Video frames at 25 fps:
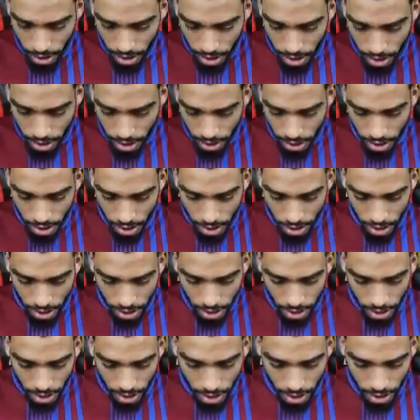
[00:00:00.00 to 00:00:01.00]

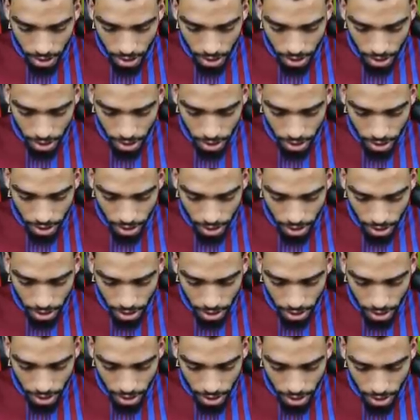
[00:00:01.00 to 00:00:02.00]

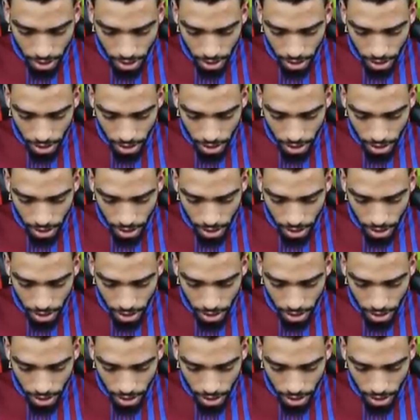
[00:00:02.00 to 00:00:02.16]
(no one is talking)